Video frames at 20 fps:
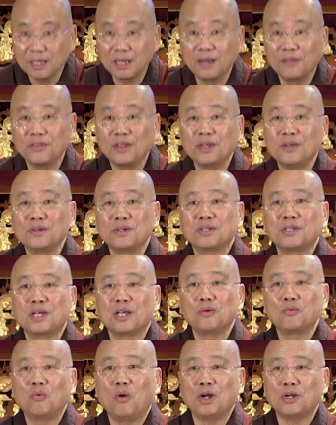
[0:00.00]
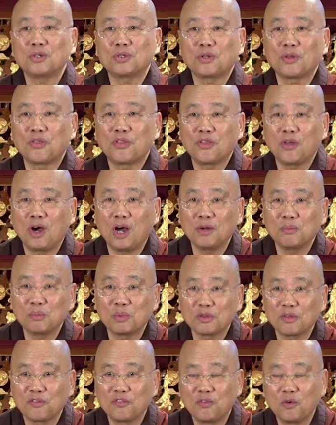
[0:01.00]
And then you say, watch the thought
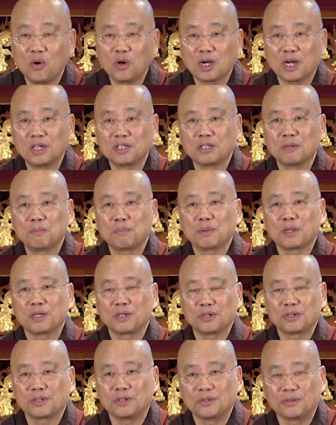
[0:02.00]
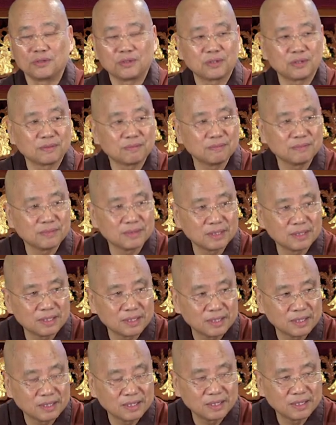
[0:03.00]
with the four contemplations.
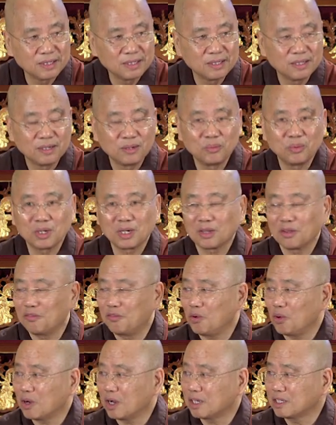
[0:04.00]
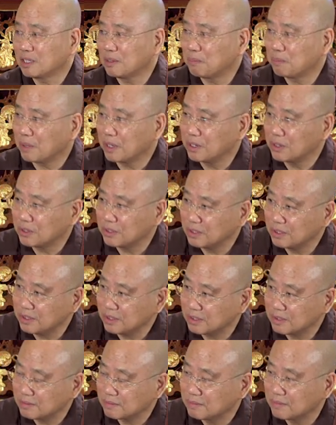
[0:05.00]
What are the four
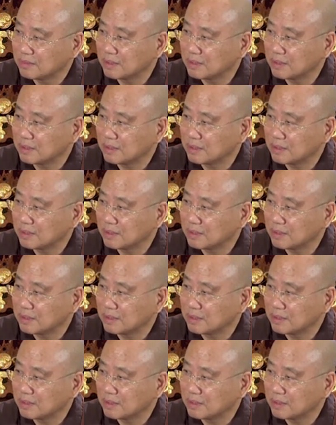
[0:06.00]
contemplations?